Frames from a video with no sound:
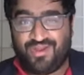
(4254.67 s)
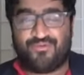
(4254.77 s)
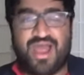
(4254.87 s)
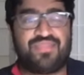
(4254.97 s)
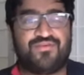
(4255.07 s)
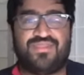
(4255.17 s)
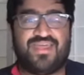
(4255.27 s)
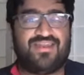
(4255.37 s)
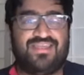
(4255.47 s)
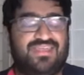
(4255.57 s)
rather
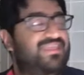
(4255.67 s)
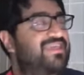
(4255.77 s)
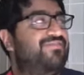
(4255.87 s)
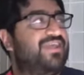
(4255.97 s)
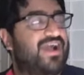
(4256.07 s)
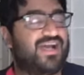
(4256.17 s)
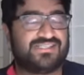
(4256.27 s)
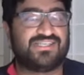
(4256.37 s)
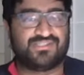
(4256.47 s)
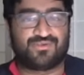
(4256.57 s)
than giving
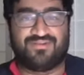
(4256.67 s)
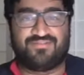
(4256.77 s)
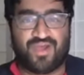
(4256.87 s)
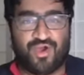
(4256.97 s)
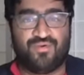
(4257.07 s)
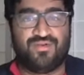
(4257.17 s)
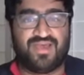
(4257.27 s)
us a sort of code